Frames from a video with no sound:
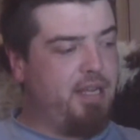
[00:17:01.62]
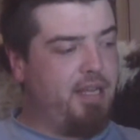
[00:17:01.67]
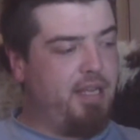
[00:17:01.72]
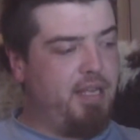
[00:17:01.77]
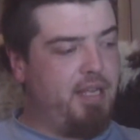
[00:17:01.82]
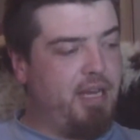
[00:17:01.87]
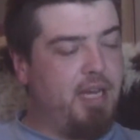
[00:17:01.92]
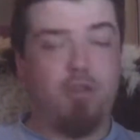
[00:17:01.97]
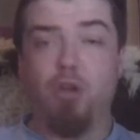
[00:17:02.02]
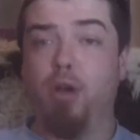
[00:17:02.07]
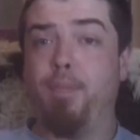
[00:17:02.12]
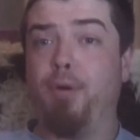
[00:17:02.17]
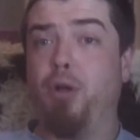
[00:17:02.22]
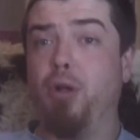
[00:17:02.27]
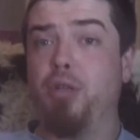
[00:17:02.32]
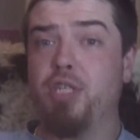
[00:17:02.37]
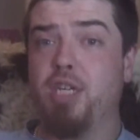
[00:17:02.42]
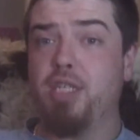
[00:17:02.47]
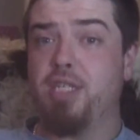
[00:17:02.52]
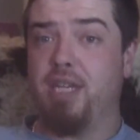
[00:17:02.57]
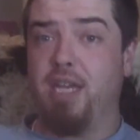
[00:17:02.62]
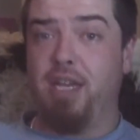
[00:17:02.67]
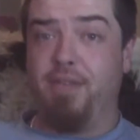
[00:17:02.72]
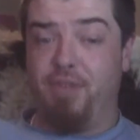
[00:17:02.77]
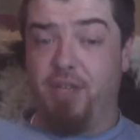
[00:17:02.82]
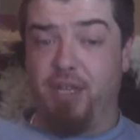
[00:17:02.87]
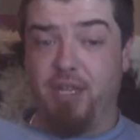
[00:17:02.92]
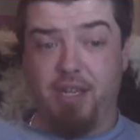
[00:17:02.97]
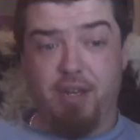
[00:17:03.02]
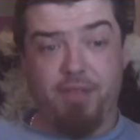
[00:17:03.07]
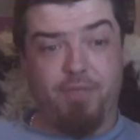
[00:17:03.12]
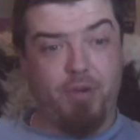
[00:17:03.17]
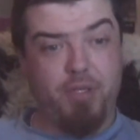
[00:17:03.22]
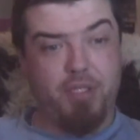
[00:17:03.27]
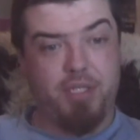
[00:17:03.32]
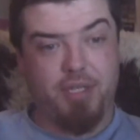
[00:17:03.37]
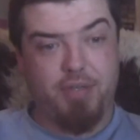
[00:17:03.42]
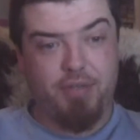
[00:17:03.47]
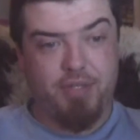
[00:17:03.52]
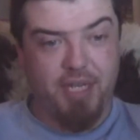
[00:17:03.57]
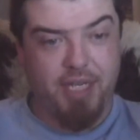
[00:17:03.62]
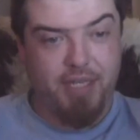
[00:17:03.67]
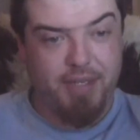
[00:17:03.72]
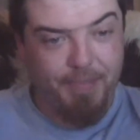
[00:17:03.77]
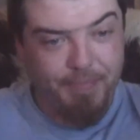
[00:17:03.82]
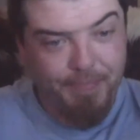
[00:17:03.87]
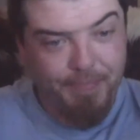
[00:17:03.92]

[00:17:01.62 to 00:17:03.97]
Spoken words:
I do apologise again if you can hear voices outside.